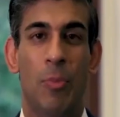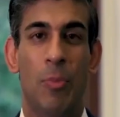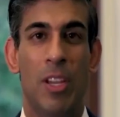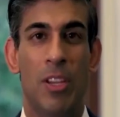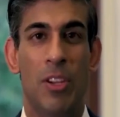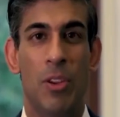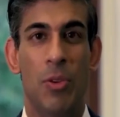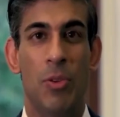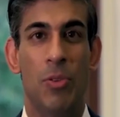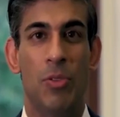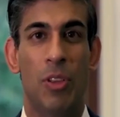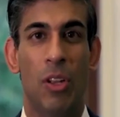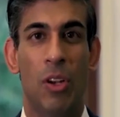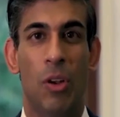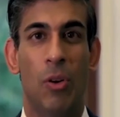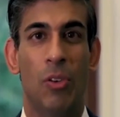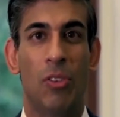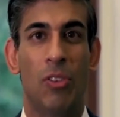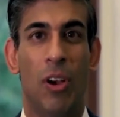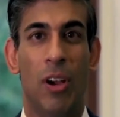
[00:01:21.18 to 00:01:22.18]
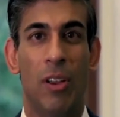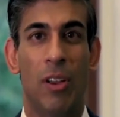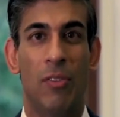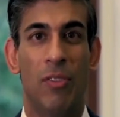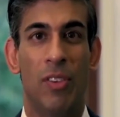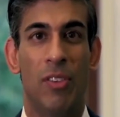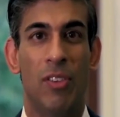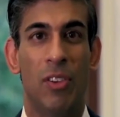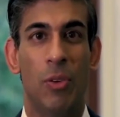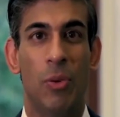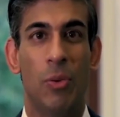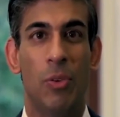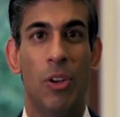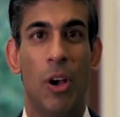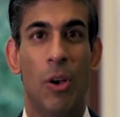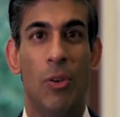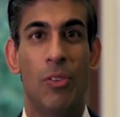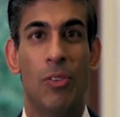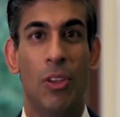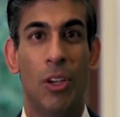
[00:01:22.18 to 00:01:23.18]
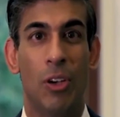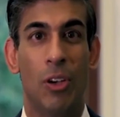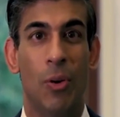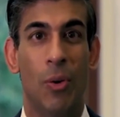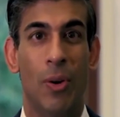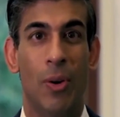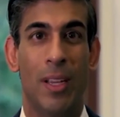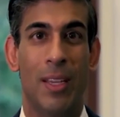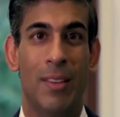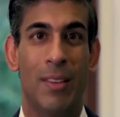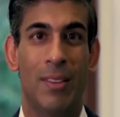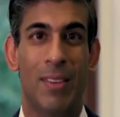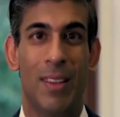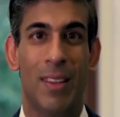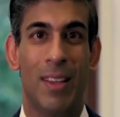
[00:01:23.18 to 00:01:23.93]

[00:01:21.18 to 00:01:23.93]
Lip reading: could be used alongside physical notes and coins.